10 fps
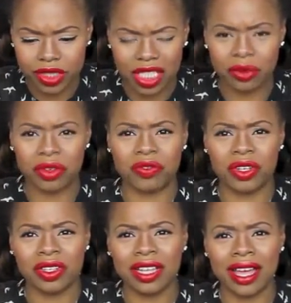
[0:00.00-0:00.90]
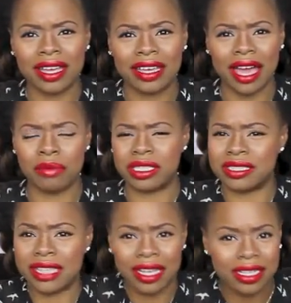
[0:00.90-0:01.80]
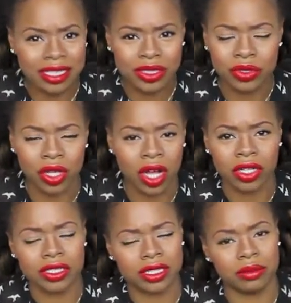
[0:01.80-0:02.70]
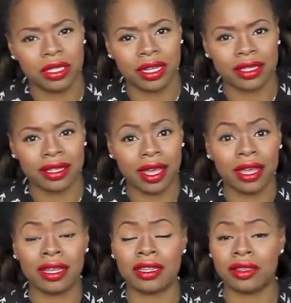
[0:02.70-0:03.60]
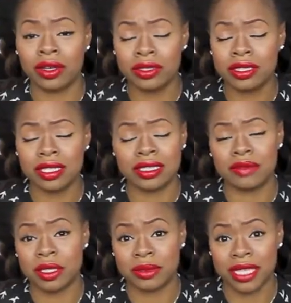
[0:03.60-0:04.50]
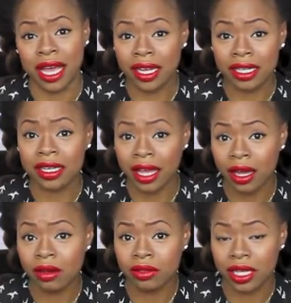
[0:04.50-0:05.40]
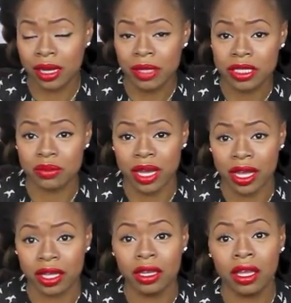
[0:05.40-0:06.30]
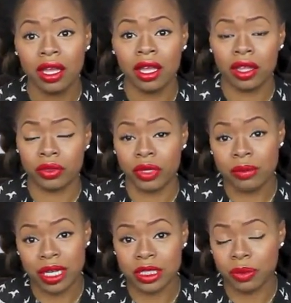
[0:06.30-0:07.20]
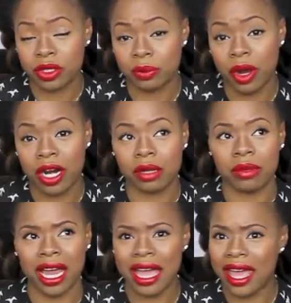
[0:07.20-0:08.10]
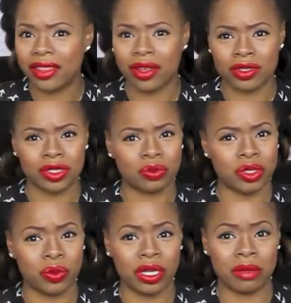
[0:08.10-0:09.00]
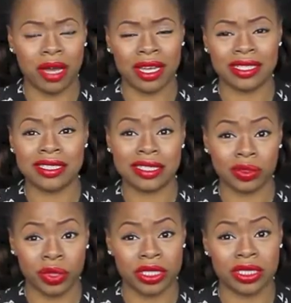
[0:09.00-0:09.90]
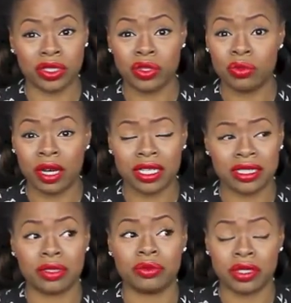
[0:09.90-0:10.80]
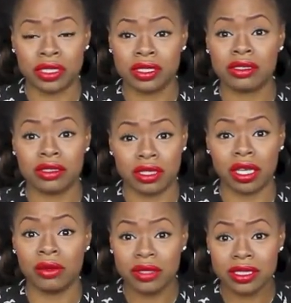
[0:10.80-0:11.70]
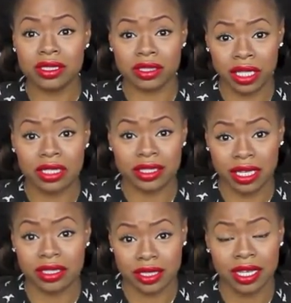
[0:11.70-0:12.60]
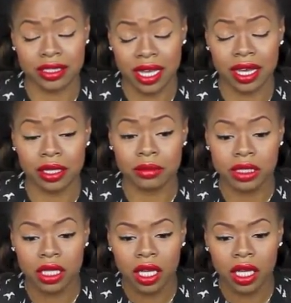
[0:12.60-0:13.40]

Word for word: It would feel like I've been standing too long or something like that. Those things have subsided now that I'm into my 3 months postpartum, but I had those between my 6 weeks and 2 months. It was intense at times.